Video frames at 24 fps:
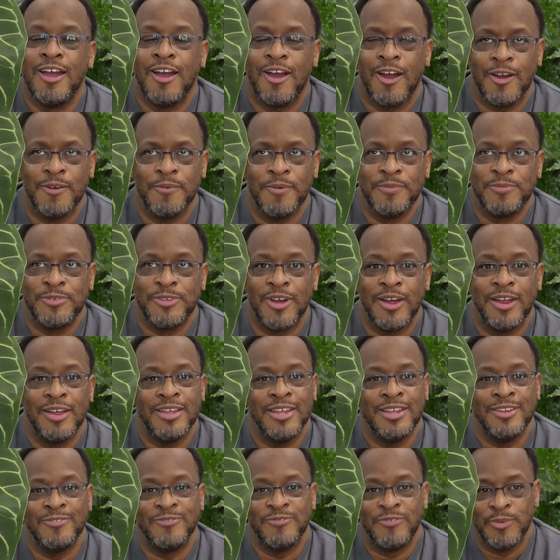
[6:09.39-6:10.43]
from
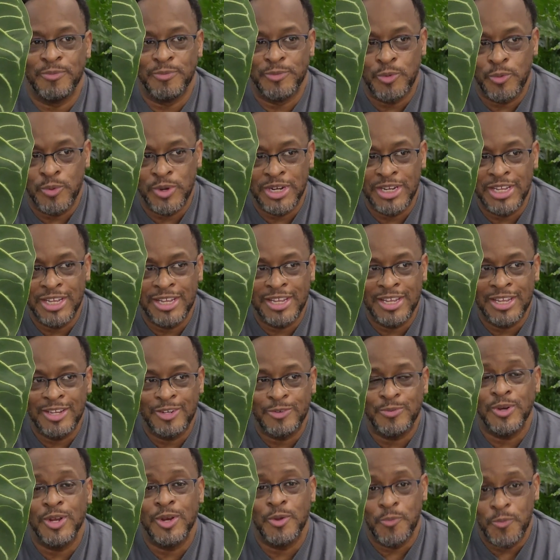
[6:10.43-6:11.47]

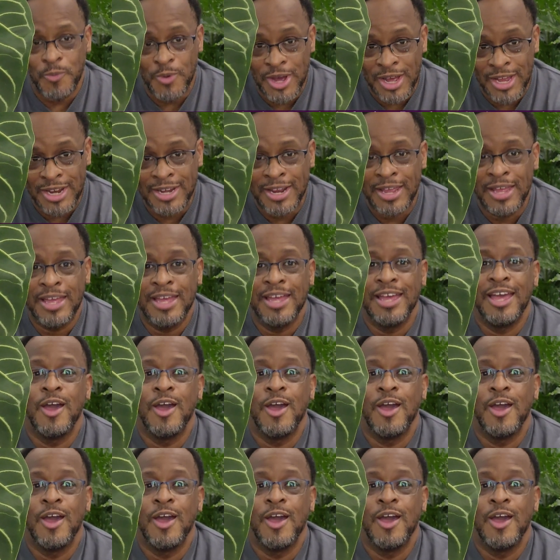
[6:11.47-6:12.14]
2021,